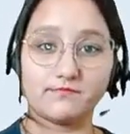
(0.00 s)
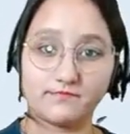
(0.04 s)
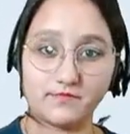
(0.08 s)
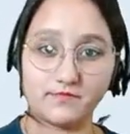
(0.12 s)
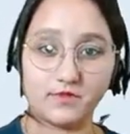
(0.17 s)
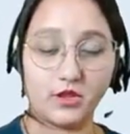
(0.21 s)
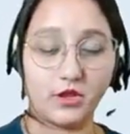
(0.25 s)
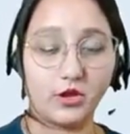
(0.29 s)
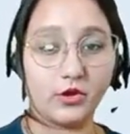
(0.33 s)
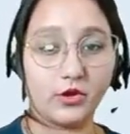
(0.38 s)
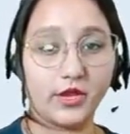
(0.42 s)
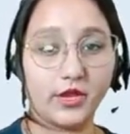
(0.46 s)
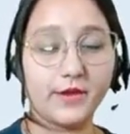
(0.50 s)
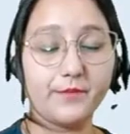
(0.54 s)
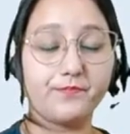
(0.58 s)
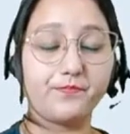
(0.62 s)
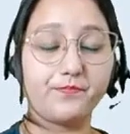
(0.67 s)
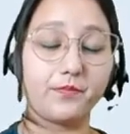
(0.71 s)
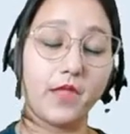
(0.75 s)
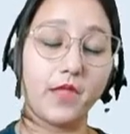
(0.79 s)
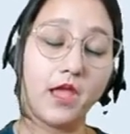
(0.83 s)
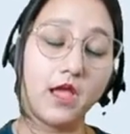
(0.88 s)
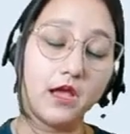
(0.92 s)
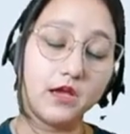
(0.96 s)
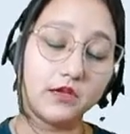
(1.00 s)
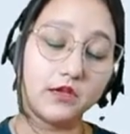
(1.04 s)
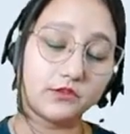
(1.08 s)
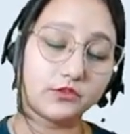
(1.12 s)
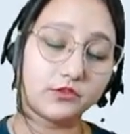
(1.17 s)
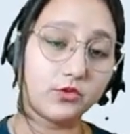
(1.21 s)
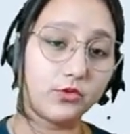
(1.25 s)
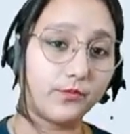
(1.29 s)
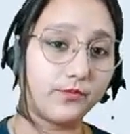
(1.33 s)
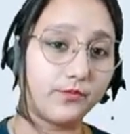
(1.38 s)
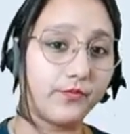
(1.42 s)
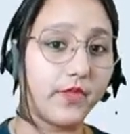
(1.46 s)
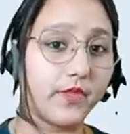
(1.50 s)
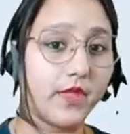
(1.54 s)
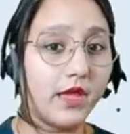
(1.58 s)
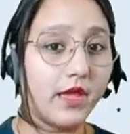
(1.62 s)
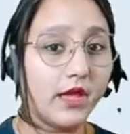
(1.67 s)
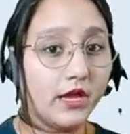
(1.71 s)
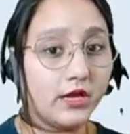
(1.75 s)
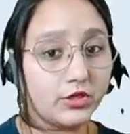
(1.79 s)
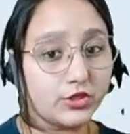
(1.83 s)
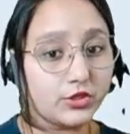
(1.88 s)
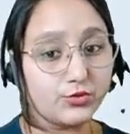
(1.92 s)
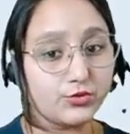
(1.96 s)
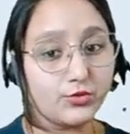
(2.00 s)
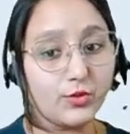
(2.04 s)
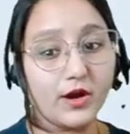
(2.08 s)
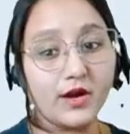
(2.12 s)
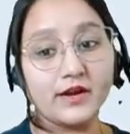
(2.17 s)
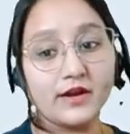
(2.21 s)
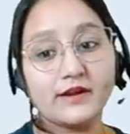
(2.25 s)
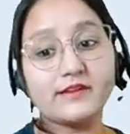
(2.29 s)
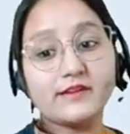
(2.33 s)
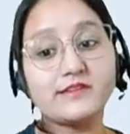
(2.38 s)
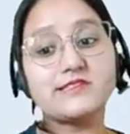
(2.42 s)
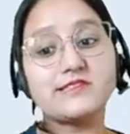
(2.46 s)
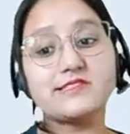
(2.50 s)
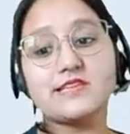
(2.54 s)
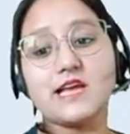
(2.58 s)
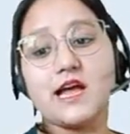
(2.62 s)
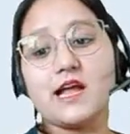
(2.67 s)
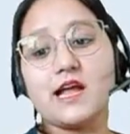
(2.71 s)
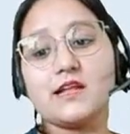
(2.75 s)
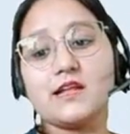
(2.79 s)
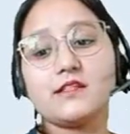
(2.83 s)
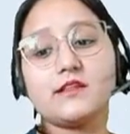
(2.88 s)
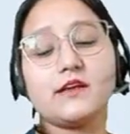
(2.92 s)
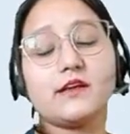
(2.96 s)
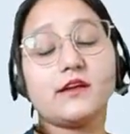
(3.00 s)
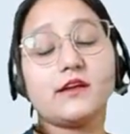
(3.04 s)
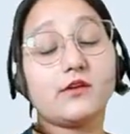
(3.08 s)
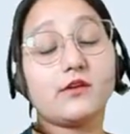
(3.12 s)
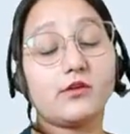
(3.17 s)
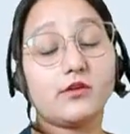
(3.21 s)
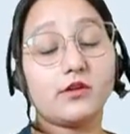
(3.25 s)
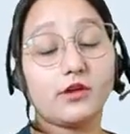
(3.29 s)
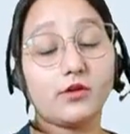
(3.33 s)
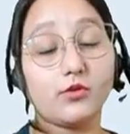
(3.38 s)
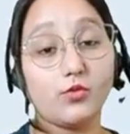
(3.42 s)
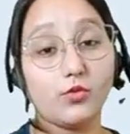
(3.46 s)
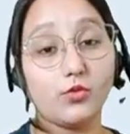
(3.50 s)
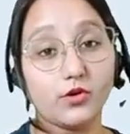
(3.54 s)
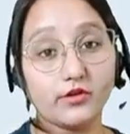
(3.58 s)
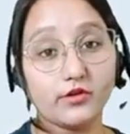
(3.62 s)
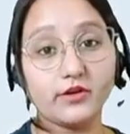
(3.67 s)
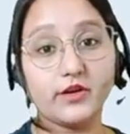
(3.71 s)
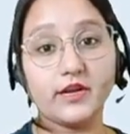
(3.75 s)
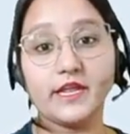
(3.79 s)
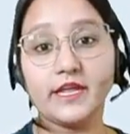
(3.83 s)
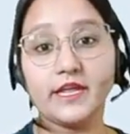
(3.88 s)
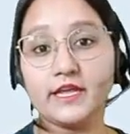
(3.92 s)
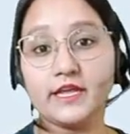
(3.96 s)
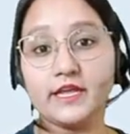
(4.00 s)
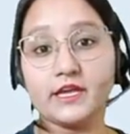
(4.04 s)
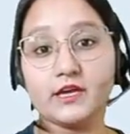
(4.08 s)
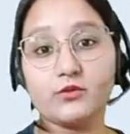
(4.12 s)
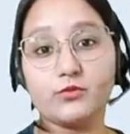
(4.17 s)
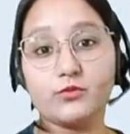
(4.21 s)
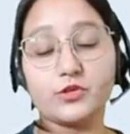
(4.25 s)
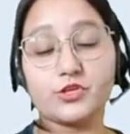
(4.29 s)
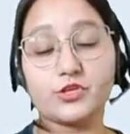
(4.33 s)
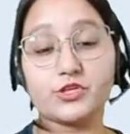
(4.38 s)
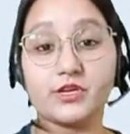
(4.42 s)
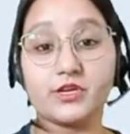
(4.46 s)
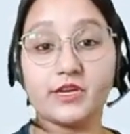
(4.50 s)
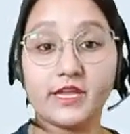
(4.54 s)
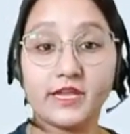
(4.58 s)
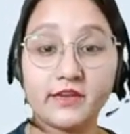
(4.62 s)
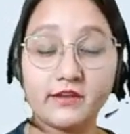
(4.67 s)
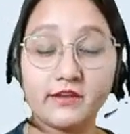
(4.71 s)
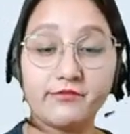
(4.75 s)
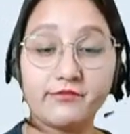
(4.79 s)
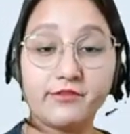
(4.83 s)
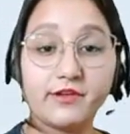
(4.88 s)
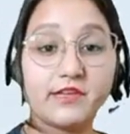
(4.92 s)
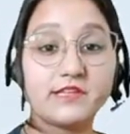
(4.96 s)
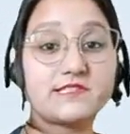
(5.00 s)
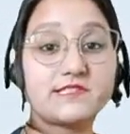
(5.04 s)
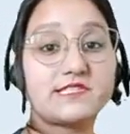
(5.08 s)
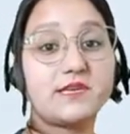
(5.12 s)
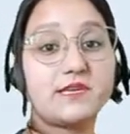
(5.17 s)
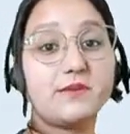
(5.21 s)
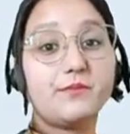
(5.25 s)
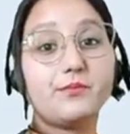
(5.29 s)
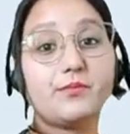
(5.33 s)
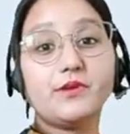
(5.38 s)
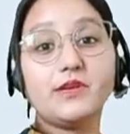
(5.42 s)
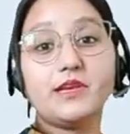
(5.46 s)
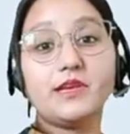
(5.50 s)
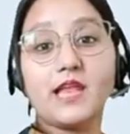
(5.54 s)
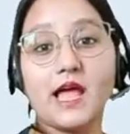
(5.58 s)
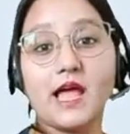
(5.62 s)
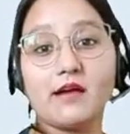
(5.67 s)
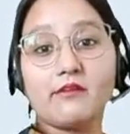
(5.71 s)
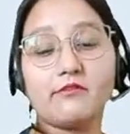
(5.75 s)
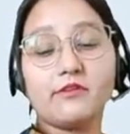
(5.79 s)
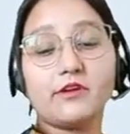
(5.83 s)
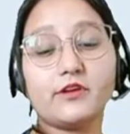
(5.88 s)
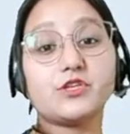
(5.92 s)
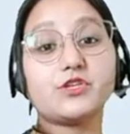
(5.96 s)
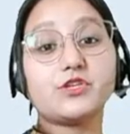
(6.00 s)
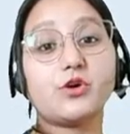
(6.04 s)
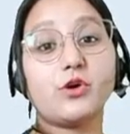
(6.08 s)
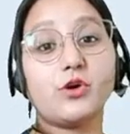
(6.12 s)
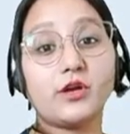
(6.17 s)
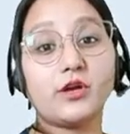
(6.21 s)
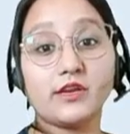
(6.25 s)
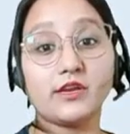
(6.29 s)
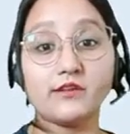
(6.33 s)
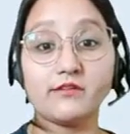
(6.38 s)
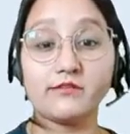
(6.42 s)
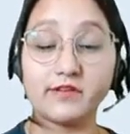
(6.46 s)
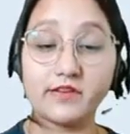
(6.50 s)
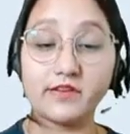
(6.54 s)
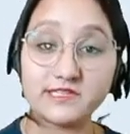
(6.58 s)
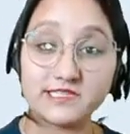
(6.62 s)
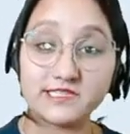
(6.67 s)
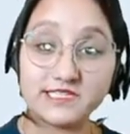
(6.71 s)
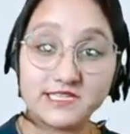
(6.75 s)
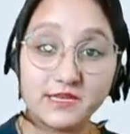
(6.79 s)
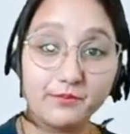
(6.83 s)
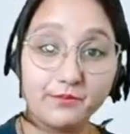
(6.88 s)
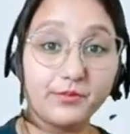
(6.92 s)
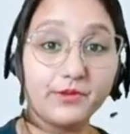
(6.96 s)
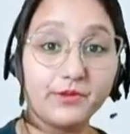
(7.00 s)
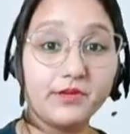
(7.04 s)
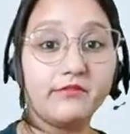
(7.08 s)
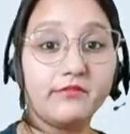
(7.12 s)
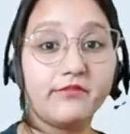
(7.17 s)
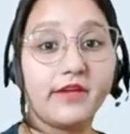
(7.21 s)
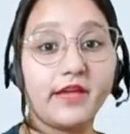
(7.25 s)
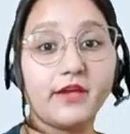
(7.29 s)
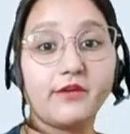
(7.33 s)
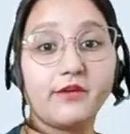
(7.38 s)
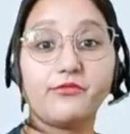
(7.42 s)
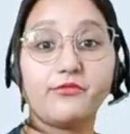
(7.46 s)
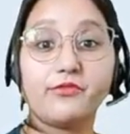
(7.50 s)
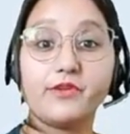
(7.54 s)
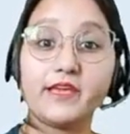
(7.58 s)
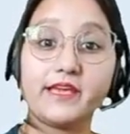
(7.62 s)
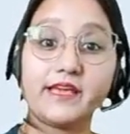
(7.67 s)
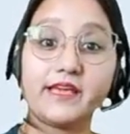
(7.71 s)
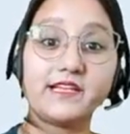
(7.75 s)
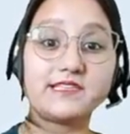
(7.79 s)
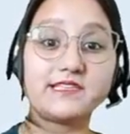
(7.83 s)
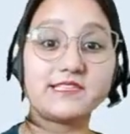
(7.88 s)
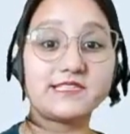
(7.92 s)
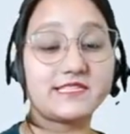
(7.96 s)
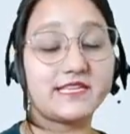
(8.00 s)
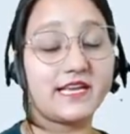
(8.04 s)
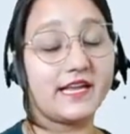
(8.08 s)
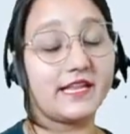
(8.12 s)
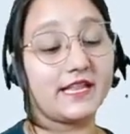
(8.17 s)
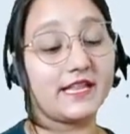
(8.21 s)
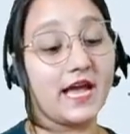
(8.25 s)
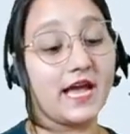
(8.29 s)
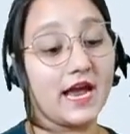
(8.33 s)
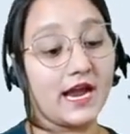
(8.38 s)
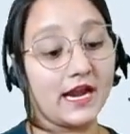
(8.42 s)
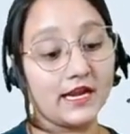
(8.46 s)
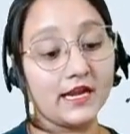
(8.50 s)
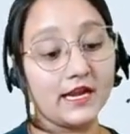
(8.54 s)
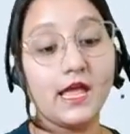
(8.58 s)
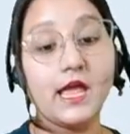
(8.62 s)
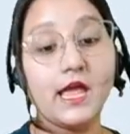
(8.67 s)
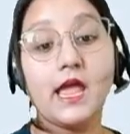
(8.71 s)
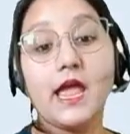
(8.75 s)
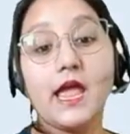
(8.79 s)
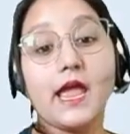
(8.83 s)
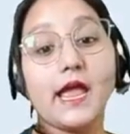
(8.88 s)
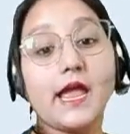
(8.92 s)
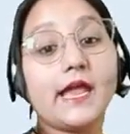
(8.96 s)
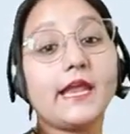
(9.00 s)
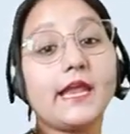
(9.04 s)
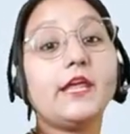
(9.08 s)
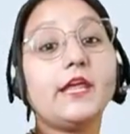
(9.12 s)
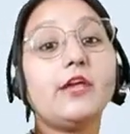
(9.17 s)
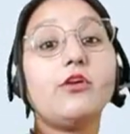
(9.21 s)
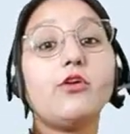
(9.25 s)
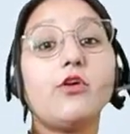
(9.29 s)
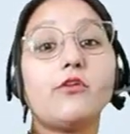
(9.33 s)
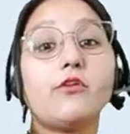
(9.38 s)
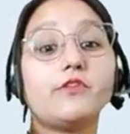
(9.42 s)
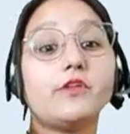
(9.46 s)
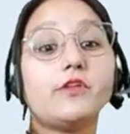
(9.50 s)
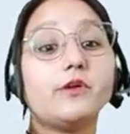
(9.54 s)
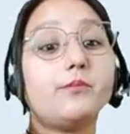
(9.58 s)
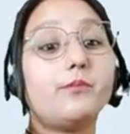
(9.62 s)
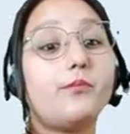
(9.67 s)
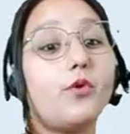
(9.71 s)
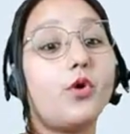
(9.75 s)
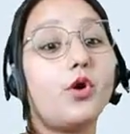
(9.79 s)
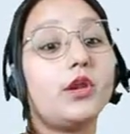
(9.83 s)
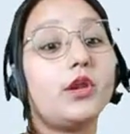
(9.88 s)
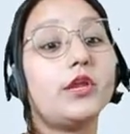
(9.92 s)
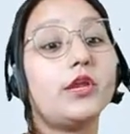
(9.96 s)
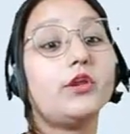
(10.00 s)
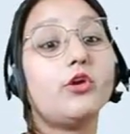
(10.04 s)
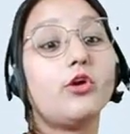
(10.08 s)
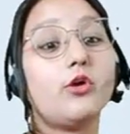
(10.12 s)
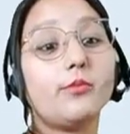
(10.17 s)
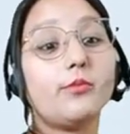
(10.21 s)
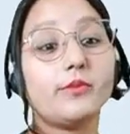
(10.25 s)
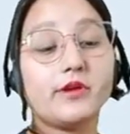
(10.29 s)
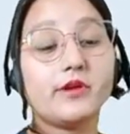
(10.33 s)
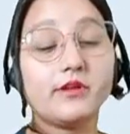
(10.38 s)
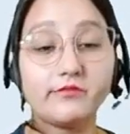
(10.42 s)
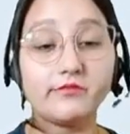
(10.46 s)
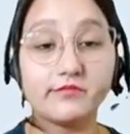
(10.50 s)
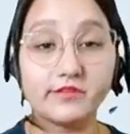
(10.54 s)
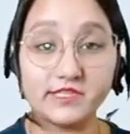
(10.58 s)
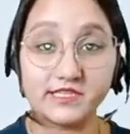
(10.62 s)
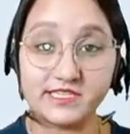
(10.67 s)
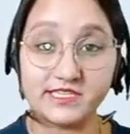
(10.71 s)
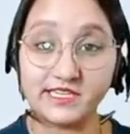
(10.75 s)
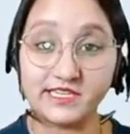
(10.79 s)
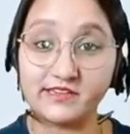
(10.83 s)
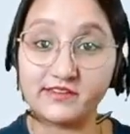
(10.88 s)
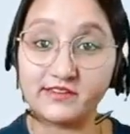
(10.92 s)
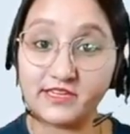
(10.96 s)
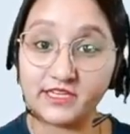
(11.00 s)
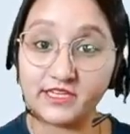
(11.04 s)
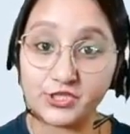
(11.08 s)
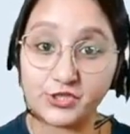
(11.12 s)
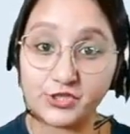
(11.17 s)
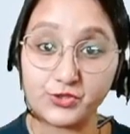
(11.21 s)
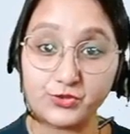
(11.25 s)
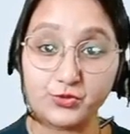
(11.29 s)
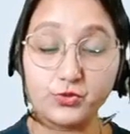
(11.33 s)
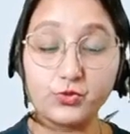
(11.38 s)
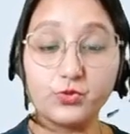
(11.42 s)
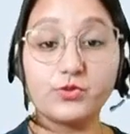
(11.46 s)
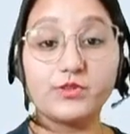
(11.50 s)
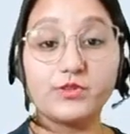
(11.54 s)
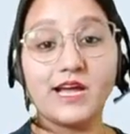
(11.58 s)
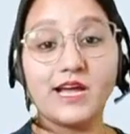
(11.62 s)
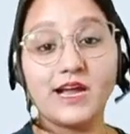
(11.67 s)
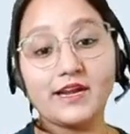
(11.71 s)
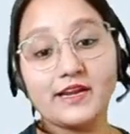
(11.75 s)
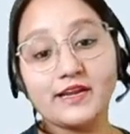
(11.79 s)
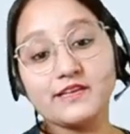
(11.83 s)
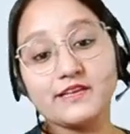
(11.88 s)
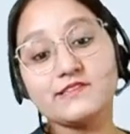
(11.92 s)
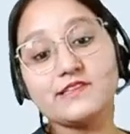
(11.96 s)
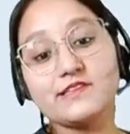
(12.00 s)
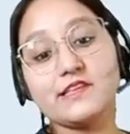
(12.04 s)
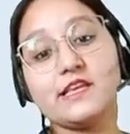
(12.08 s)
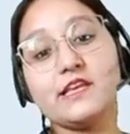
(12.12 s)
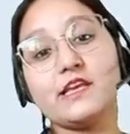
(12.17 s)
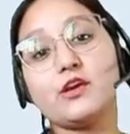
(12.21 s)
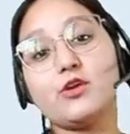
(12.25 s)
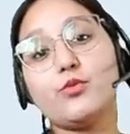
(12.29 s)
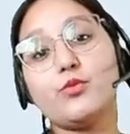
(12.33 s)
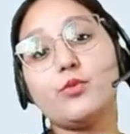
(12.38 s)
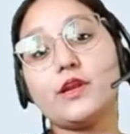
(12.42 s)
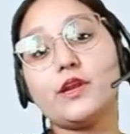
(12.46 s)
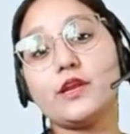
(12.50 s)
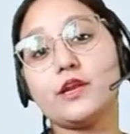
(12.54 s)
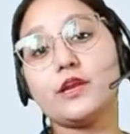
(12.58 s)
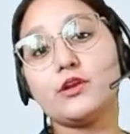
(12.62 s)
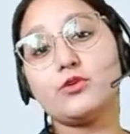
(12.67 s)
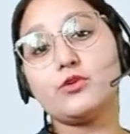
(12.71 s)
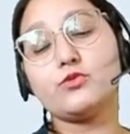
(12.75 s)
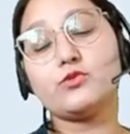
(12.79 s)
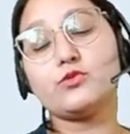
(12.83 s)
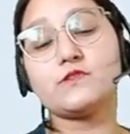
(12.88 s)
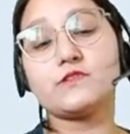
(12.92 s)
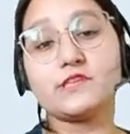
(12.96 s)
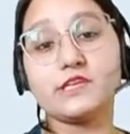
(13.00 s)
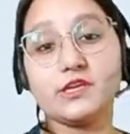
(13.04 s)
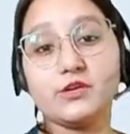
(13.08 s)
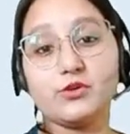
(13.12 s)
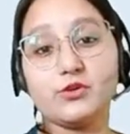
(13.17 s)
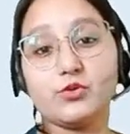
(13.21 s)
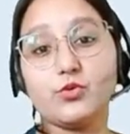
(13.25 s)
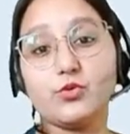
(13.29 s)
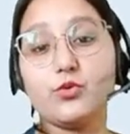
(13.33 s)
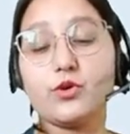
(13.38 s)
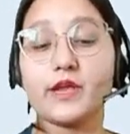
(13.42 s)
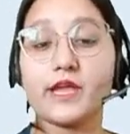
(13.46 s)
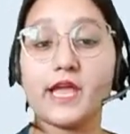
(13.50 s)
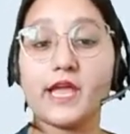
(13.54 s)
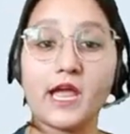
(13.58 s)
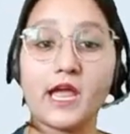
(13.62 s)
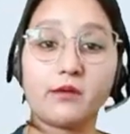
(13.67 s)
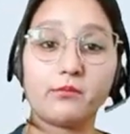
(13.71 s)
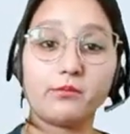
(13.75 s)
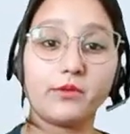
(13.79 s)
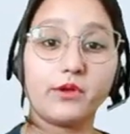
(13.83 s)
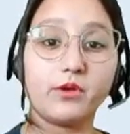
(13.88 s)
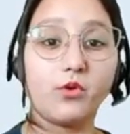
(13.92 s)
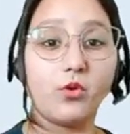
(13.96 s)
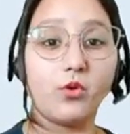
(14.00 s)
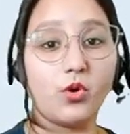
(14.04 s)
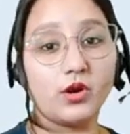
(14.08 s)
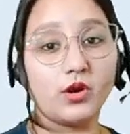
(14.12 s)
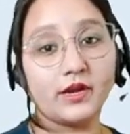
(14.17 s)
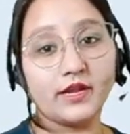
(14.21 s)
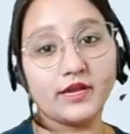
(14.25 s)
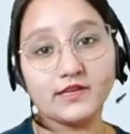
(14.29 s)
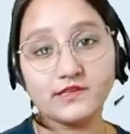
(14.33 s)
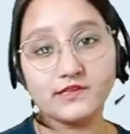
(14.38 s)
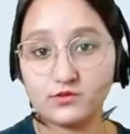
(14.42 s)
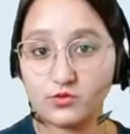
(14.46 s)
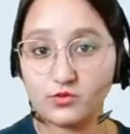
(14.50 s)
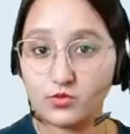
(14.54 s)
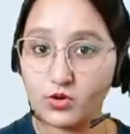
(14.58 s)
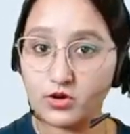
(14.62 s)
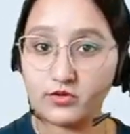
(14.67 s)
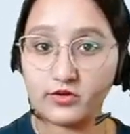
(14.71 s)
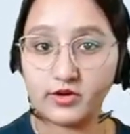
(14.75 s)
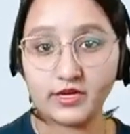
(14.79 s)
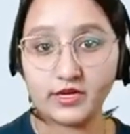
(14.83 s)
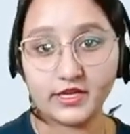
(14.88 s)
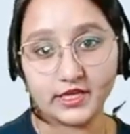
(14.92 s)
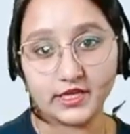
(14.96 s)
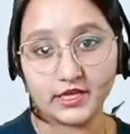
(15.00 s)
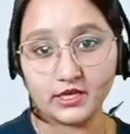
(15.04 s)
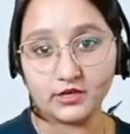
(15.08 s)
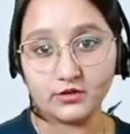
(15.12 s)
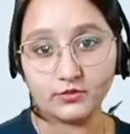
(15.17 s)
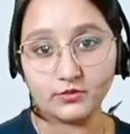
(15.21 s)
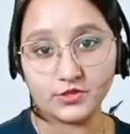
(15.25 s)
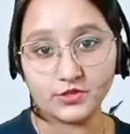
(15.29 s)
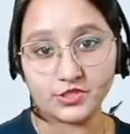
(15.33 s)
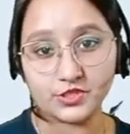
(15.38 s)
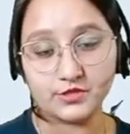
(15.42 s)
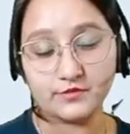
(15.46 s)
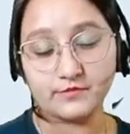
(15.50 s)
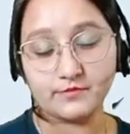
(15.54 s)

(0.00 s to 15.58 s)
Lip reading: Okay, so to understand the quadratic equation in a very simple language or in a very simple way, we can say that any of the polynomial with degree 2 that is equated to 0 can be called as quadratic equation.